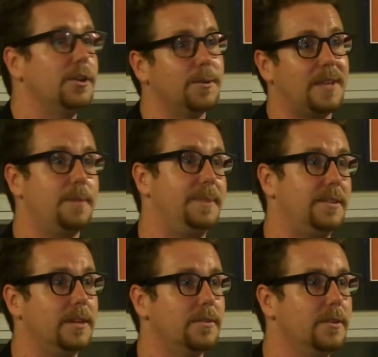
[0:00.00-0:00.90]
goes out of
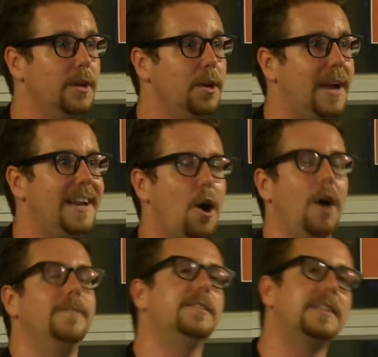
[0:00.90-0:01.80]
business. Right? Now,
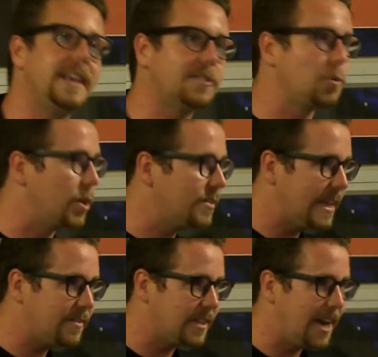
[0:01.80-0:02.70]
obviously, that's a
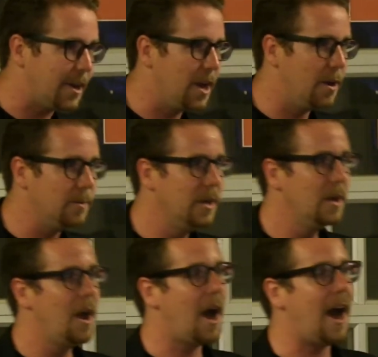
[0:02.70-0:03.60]
worst-case scenario.
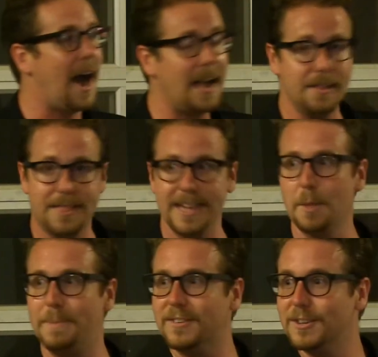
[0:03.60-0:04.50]
I think the
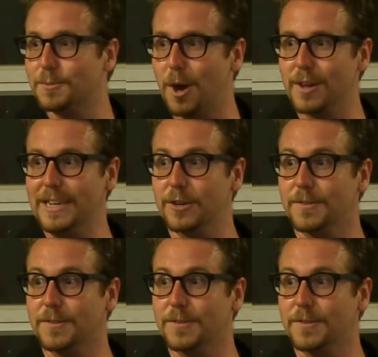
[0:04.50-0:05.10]
business model here